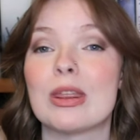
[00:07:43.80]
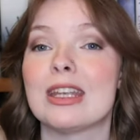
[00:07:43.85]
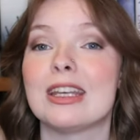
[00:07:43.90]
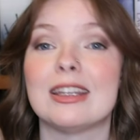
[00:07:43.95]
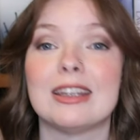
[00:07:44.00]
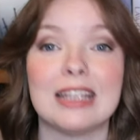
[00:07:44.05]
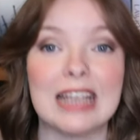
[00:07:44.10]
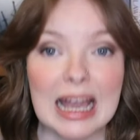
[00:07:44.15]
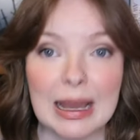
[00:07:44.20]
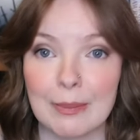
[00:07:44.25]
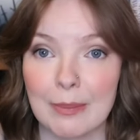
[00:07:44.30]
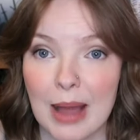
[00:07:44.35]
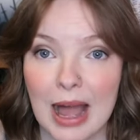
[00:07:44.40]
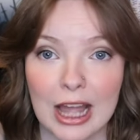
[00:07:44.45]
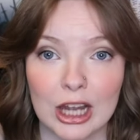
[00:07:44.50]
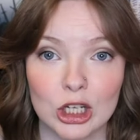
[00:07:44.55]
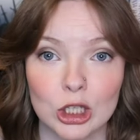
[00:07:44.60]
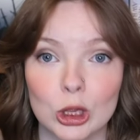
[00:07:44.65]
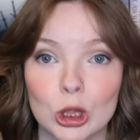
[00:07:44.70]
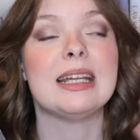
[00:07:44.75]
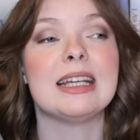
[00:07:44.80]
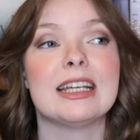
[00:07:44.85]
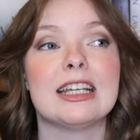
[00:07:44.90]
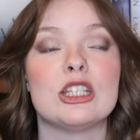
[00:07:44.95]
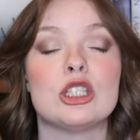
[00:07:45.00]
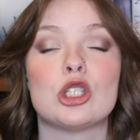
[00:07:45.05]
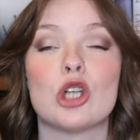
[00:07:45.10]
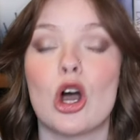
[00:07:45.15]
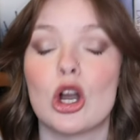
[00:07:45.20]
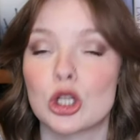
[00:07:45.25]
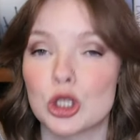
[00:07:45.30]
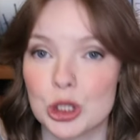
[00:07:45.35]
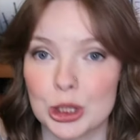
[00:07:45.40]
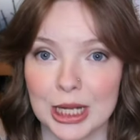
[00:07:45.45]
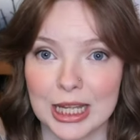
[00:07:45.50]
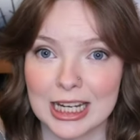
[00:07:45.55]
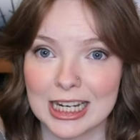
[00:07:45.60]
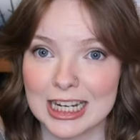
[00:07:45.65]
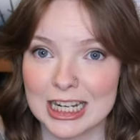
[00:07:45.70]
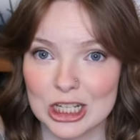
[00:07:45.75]
within the Empire, being
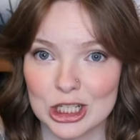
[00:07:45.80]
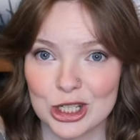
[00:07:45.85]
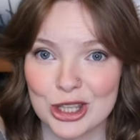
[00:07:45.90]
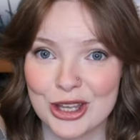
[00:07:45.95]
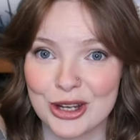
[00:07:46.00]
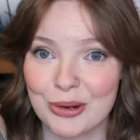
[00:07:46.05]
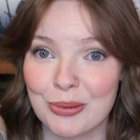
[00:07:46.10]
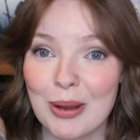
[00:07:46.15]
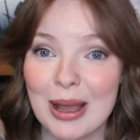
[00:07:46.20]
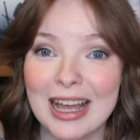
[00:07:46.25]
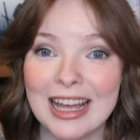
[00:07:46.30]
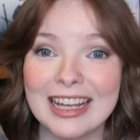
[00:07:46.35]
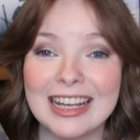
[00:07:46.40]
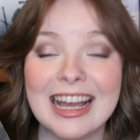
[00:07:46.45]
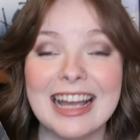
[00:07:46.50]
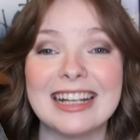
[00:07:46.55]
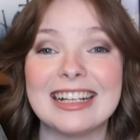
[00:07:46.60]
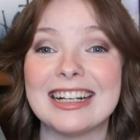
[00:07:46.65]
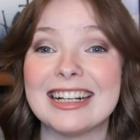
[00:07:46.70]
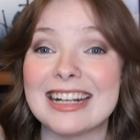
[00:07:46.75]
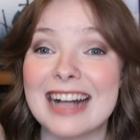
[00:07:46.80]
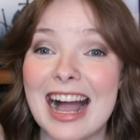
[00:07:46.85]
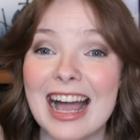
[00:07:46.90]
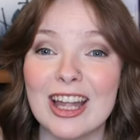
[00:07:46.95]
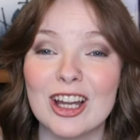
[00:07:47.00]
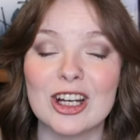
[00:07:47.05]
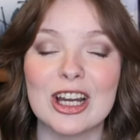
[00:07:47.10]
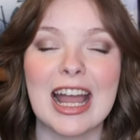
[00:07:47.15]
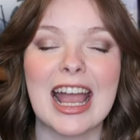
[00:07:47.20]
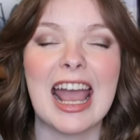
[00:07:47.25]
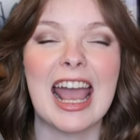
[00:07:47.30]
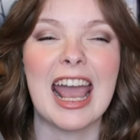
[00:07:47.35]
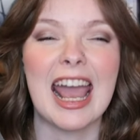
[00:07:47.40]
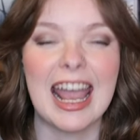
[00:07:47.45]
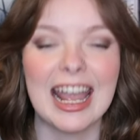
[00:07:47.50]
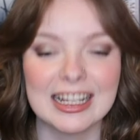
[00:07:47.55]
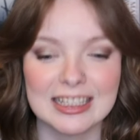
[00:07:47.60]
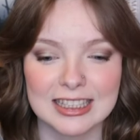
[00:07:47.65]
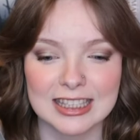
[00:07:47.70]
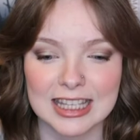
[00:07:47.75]
indoctrinated into their way, and Geyer
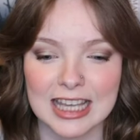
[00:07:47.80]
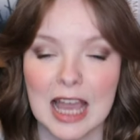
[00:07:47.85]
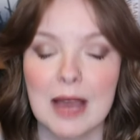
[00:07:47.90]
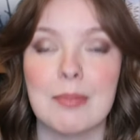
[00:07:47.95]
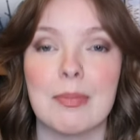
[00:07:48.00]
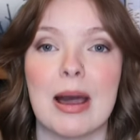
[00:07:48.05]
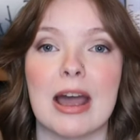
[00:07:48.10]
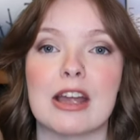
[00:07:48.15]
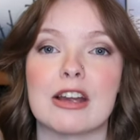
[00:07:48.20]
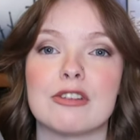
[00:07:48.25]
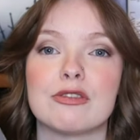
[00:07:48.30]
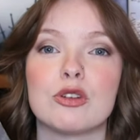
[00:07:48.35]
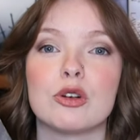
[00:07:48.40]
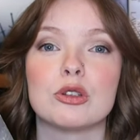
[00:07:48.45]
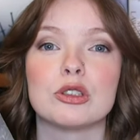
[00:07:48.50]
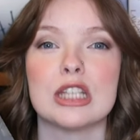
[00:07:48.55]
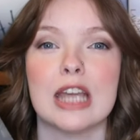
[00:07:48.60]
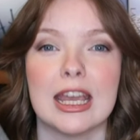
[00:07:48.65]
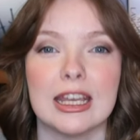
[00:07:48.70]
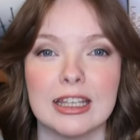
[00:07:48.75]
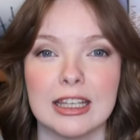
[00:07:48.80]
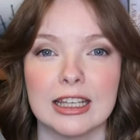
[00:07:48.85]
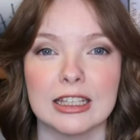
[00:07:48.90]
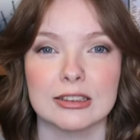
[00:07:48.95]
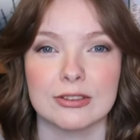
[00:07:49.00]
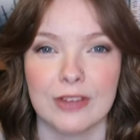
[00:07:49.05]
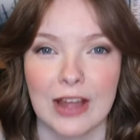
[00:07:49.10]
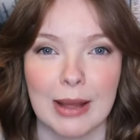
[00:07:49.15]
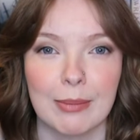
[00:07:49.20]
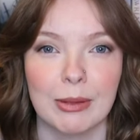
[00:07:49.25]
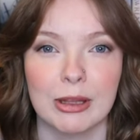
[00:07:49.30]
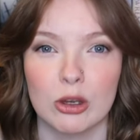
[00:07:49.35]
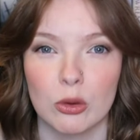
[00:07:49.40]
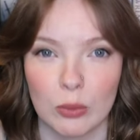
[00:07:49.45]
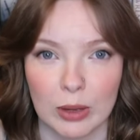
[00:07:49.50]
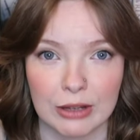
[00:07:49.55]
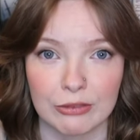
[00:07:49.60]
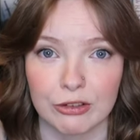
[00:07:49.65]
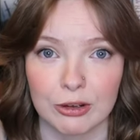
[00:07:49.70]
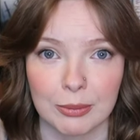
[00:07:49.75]
hates the Empire for taking his family
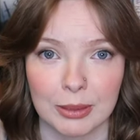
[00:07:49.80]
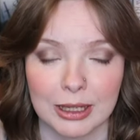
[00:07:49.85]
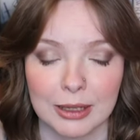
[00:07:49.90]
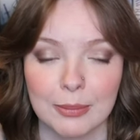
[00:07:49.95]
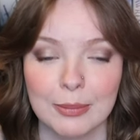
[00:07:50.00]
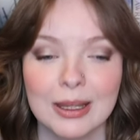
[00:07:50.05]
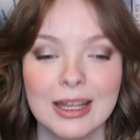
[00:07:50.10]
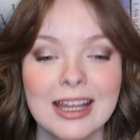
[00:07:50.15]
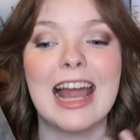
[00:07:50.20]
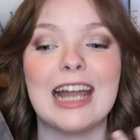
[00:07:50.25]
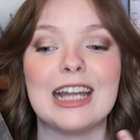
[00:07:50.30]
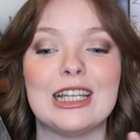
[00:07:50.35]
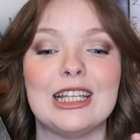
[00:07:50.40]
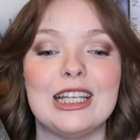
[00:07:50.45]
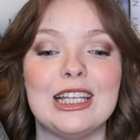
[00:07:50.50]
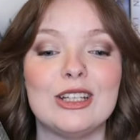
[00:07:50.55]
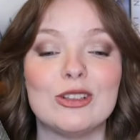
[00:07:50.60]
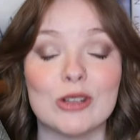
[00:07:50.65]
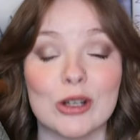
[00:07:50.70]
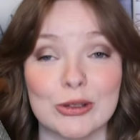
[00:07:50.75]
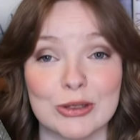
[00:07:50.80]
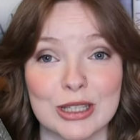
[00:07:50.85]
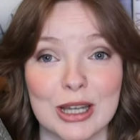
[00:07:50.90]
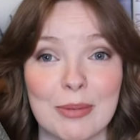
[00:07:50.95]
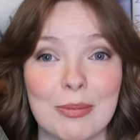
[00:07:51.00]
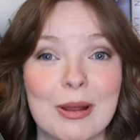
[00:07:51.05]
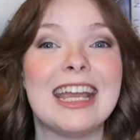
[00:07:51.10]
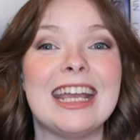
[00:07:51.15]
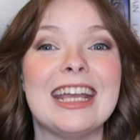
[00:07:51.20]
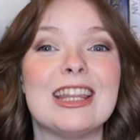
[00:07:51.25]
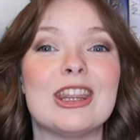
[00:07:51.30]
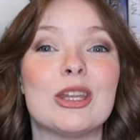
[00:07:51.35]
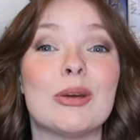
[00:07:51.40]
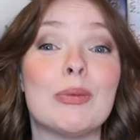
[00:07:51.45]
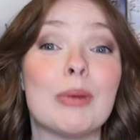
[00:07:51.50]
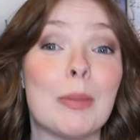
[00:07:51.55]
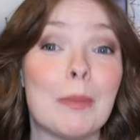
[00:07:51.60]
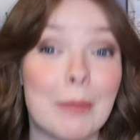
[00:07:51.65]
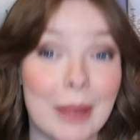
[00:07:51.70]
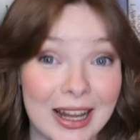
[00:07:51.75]
away from him, and he grows up in the
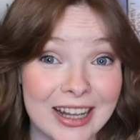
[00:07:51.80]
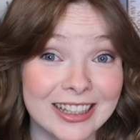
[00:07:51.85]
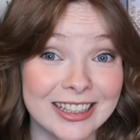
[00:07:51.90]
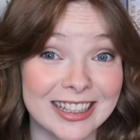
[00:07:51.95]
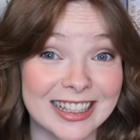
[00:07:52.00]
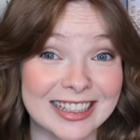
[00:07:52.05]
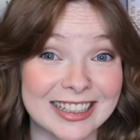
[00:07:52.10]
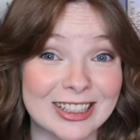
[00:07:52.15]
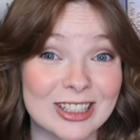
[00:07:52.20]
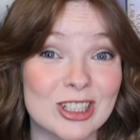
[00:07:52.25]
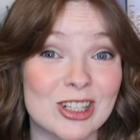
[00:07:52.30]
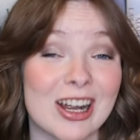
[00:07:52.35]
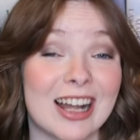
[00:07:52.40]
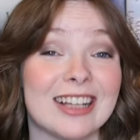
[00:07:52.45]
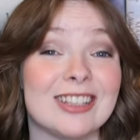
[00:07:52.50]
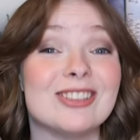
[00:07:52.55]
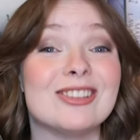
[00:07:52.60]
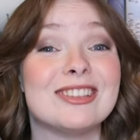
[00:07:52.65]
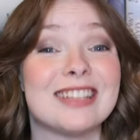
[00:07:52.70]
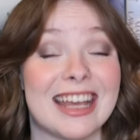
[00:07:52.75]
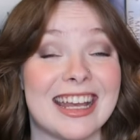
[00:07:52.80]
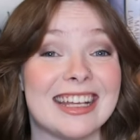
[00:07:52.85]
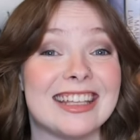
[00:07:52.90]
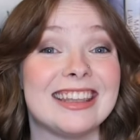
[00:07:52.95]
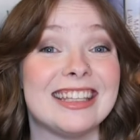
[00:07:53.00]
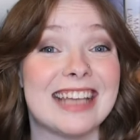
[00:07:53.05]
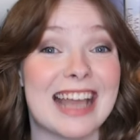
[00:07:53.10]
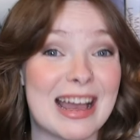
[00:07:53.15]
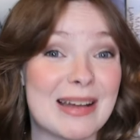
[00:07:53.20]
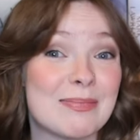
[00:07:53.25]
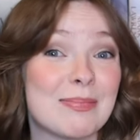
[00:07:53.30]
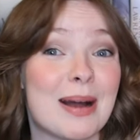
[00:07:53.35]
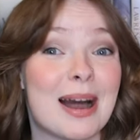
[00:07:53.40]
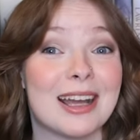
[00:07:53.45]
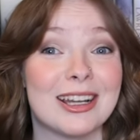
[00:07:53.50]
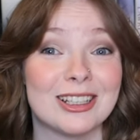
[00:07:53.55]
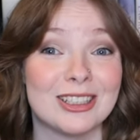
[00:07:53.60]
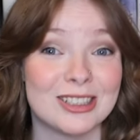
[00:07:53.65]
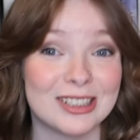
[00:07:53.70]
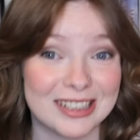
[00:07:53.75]
rebellion trying to take the
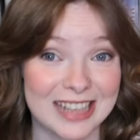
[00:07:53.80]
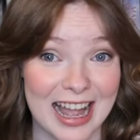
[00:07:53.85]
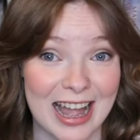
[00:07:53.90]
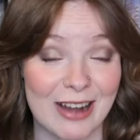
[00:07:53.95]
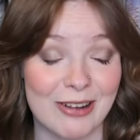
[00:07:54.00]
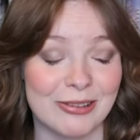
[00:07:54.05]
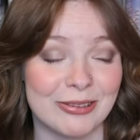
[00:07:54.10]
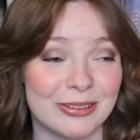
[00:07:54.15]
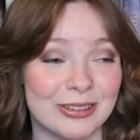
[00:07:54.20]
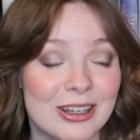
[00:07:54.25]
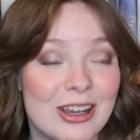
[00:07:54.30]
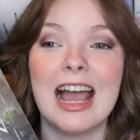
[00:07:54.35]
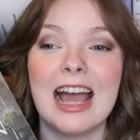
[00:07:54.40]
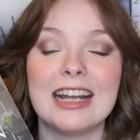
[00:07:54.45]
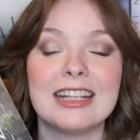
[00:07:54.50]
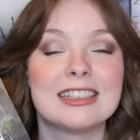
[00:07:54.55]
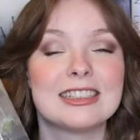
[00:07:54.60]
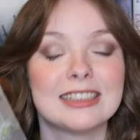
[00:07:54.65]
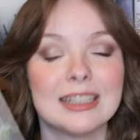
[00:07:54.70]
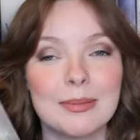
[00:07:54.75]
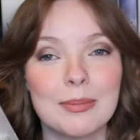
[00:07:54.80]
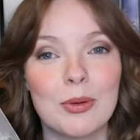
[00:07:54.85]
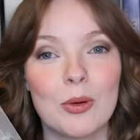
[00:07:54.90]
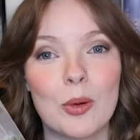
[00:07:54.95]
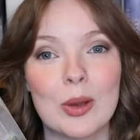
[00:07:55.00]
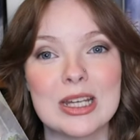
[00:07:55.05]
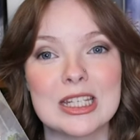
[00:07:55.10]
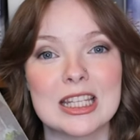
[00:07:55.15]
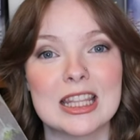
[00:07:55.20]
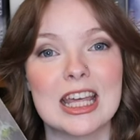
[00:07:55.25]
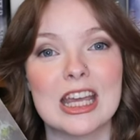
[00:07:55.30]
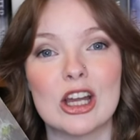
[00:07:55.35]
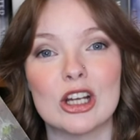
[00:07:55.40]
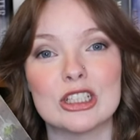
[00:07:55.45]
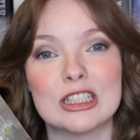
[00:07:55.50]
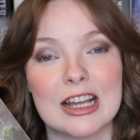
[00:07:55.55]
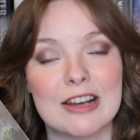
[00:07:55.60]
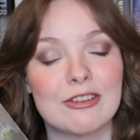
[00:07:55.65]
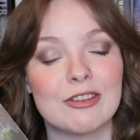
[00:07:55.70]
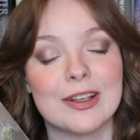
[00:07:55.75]
Empire down. And at some point, they are
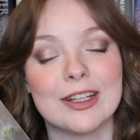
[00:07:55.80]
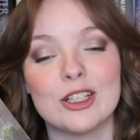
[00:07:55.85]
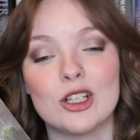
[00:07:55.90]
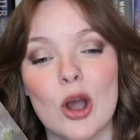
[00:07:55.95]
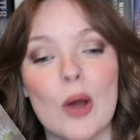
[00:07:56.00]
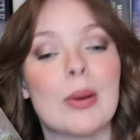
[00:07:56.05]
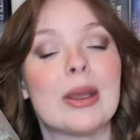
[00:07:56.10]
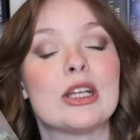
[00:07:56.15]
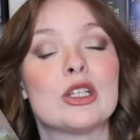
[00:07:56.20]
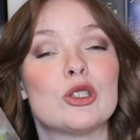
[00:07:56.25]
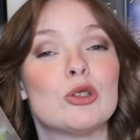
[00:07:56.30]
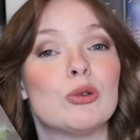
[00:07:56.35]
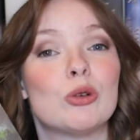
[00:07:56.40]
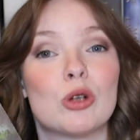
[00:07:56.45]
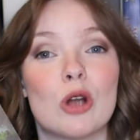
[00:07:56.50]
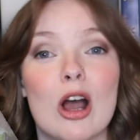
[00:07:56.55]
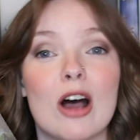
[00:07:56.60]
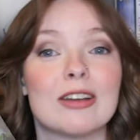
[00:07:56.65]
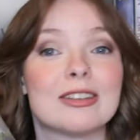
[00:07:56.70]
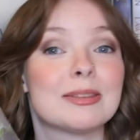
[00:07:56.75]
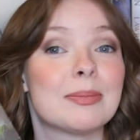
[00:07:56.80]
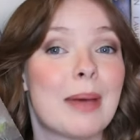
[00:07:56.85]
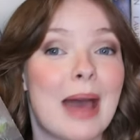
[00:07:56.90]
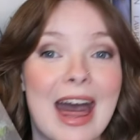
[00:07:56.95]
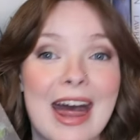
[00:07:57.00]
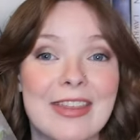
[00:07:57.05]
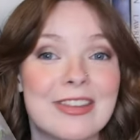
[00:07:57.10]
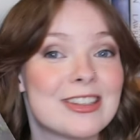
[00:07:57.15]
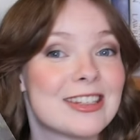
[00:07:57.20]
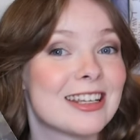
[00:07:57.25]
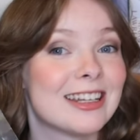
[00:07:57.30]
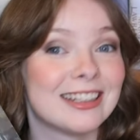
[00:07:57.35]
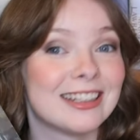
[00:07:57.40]
definitely going to cross paths